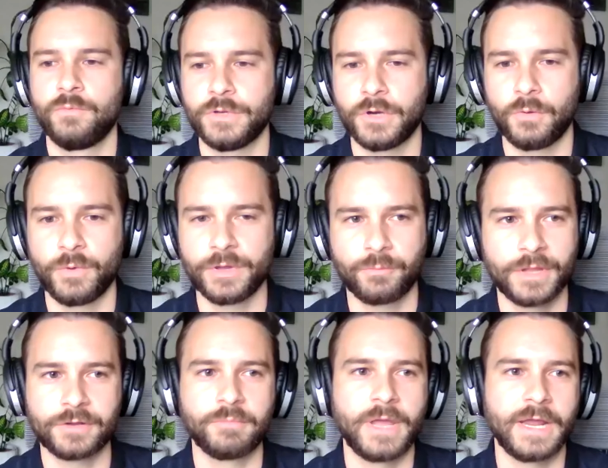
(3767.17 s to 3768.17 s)
with
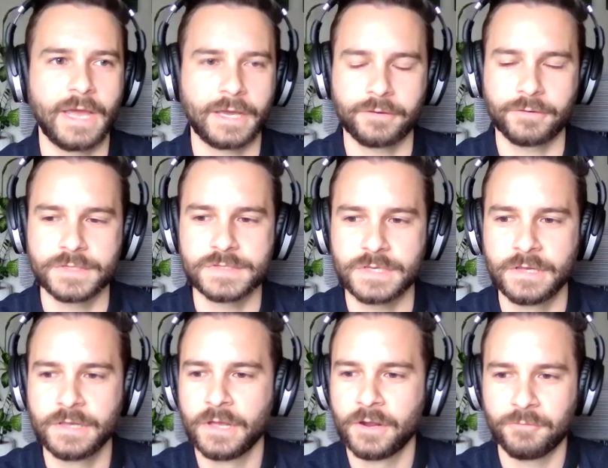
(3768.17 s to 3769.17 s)
weatherman
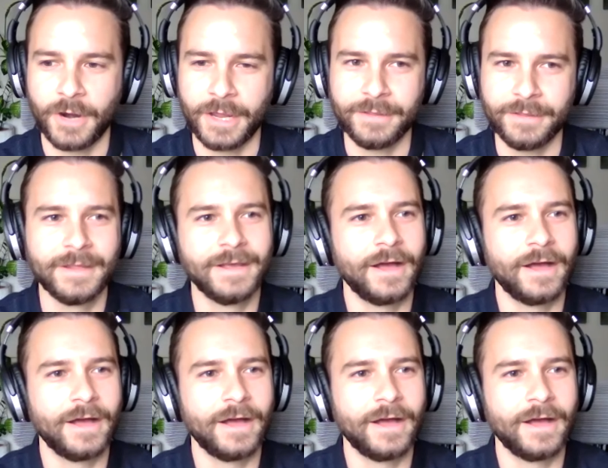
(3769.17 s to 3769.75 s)
accuracy, right?